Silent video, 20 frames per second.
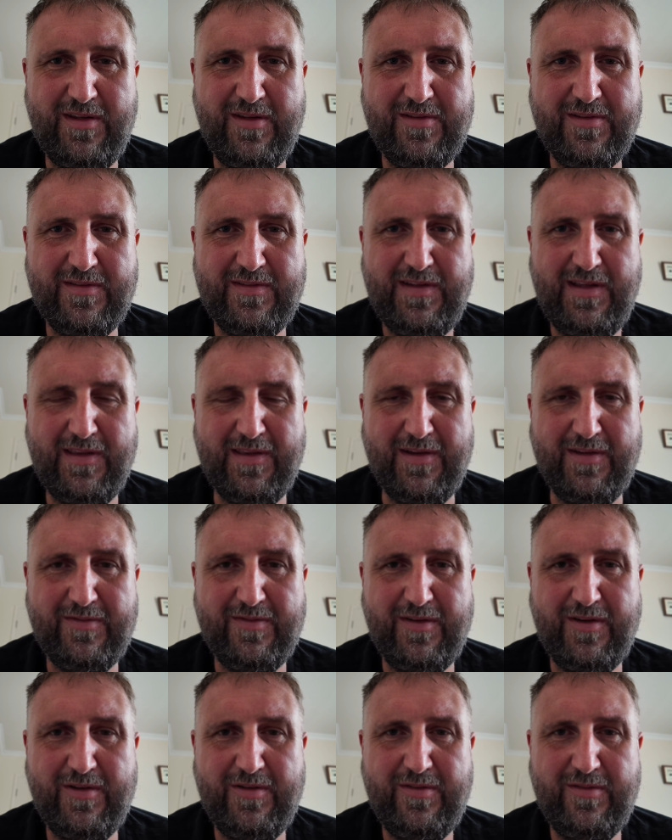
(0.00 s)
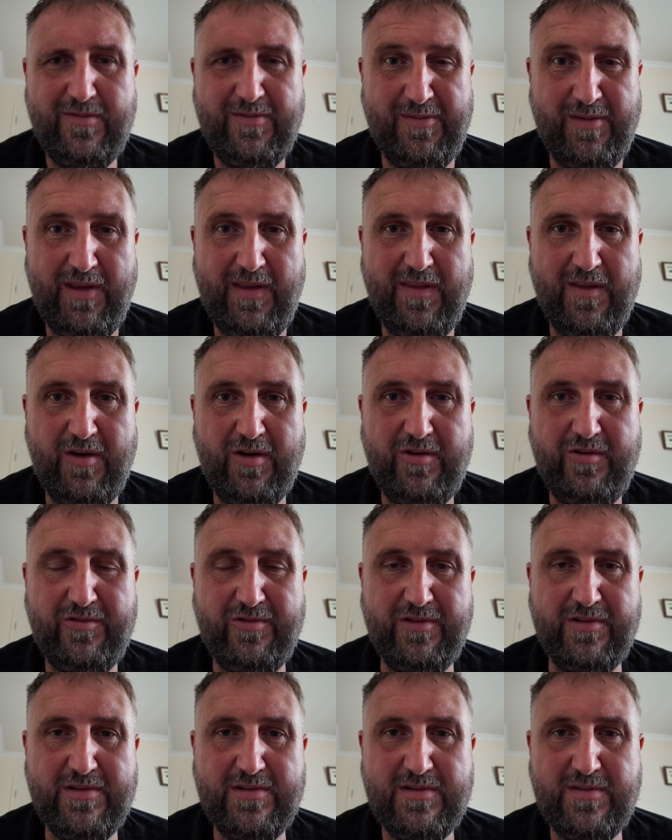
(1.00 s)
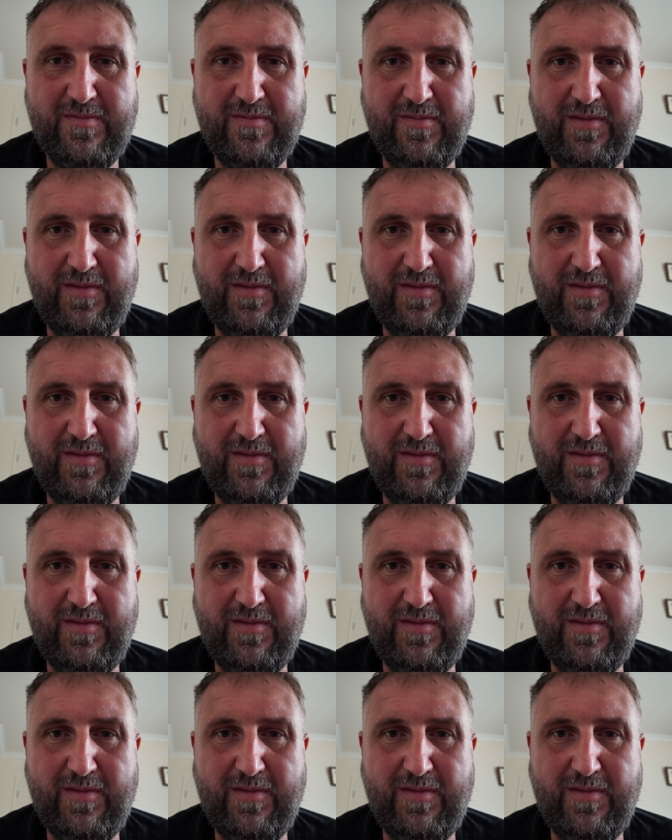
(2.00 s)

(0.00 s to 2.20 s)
You used to see those for in the hundreds.